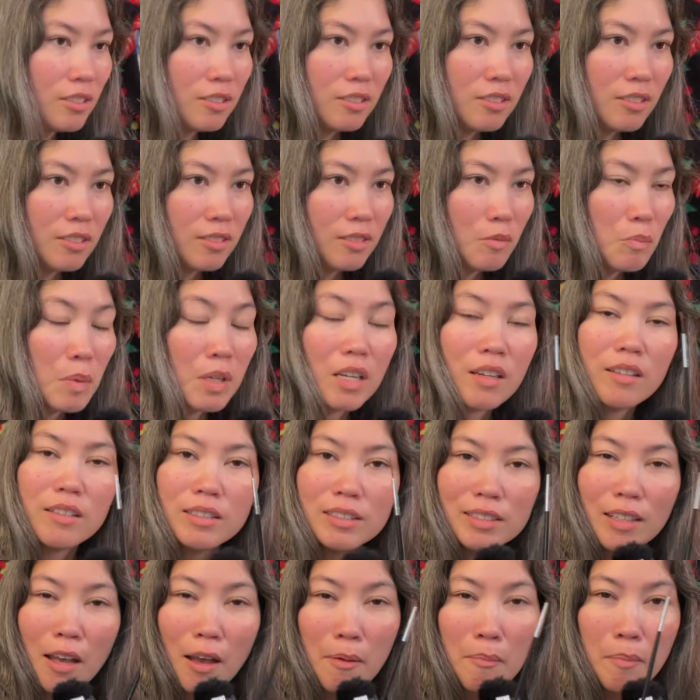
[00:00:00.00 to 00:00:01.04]
just
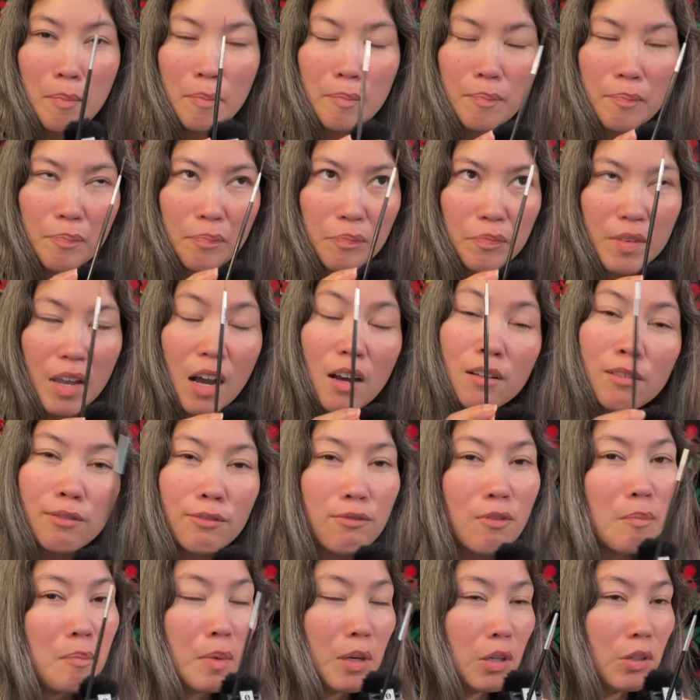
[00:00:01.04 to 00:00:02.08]
because I'm
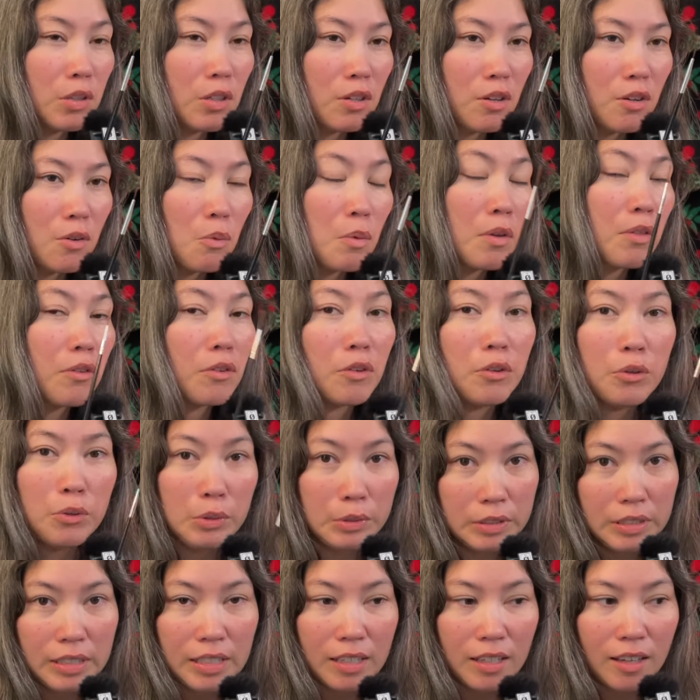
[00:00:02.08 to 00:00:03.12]
unfamiliar with
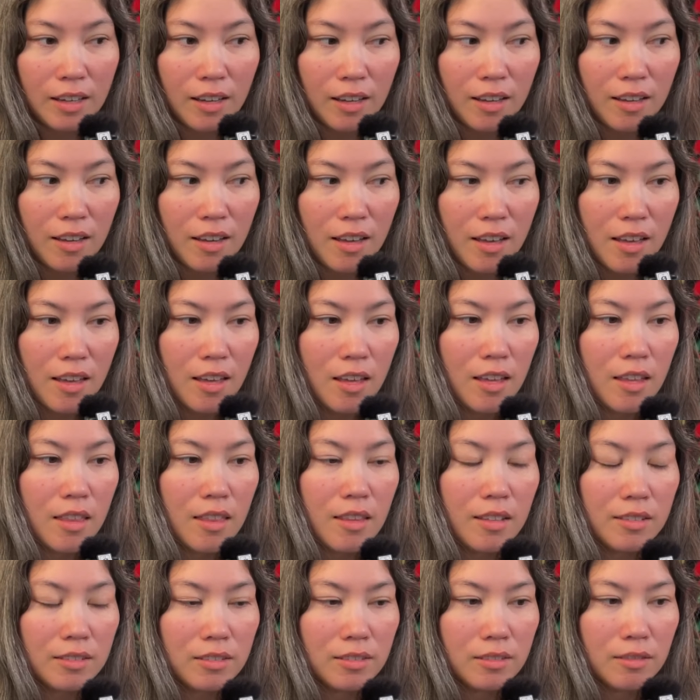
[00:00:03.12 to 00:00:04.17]
using
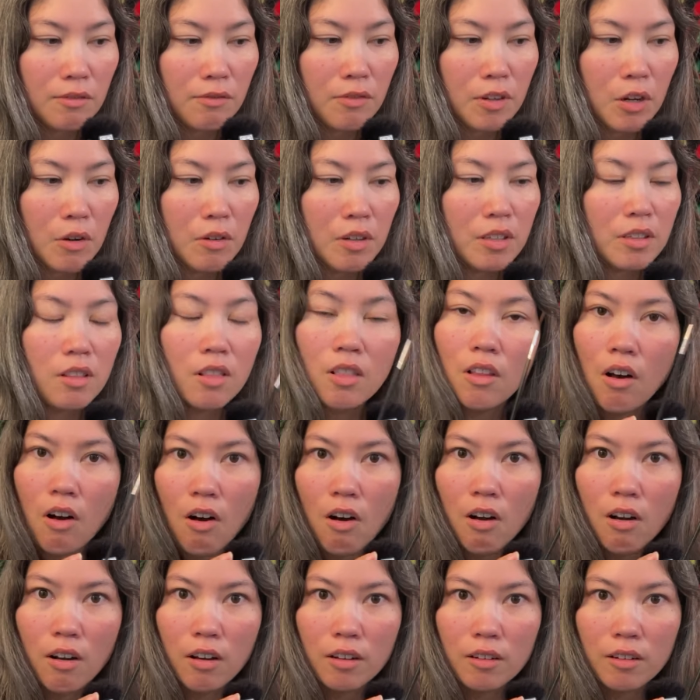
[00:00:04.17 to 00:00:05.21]
this very
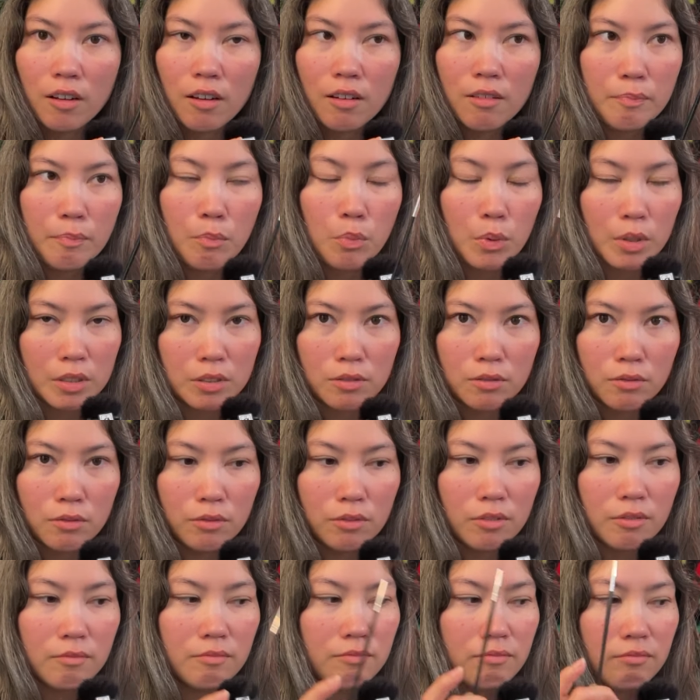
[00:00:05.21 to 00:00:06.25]
long
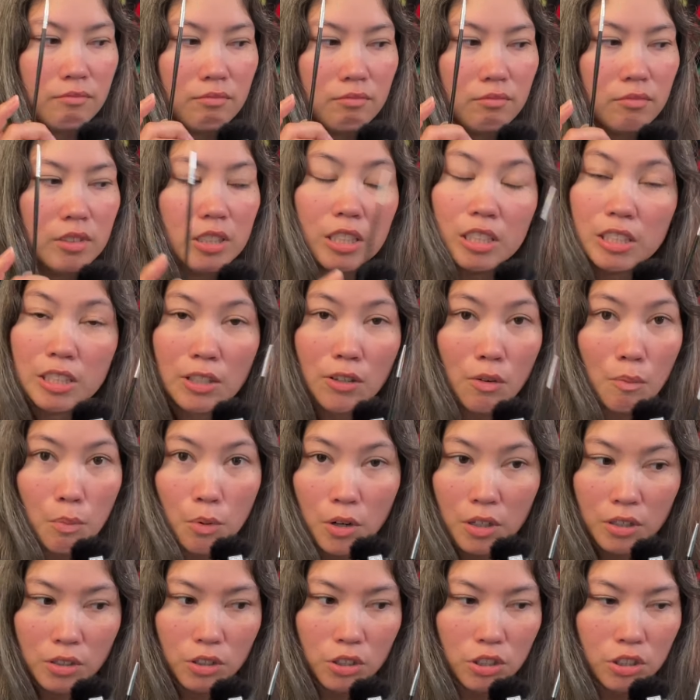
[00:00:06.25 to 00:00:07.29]
bristled detail
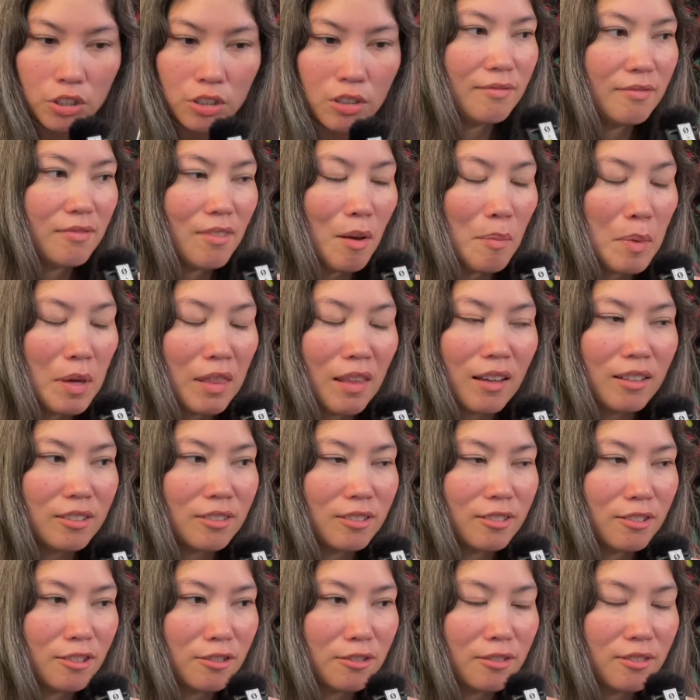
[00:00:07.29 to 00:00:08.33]
brush. I mean, that's
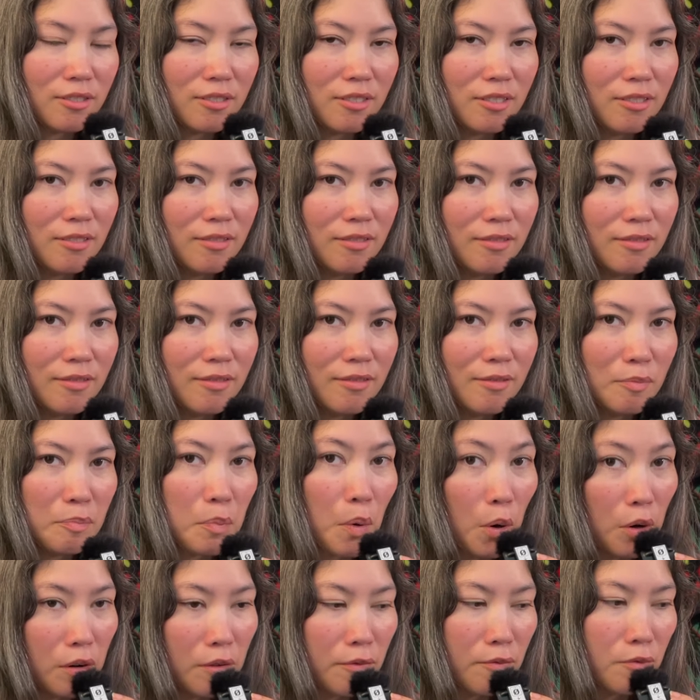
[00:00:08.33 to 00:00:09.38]
just
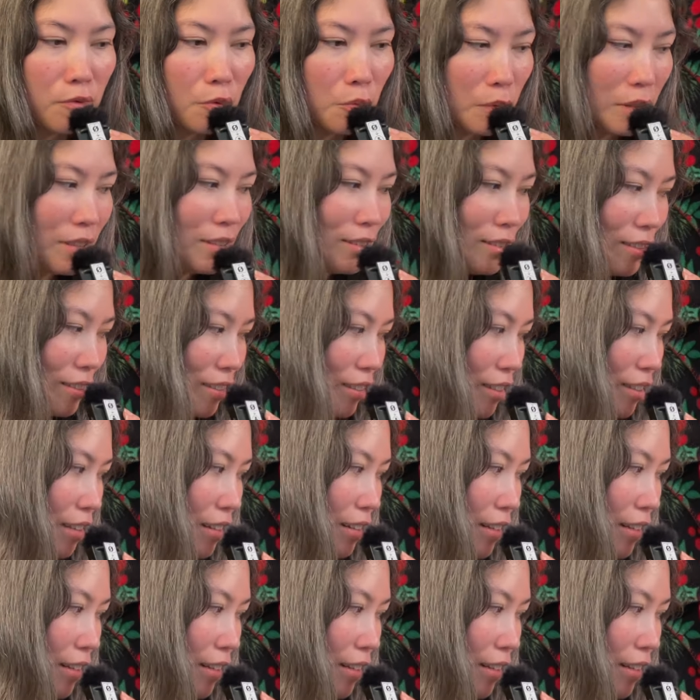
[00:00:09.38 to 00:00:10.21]
part of the reason.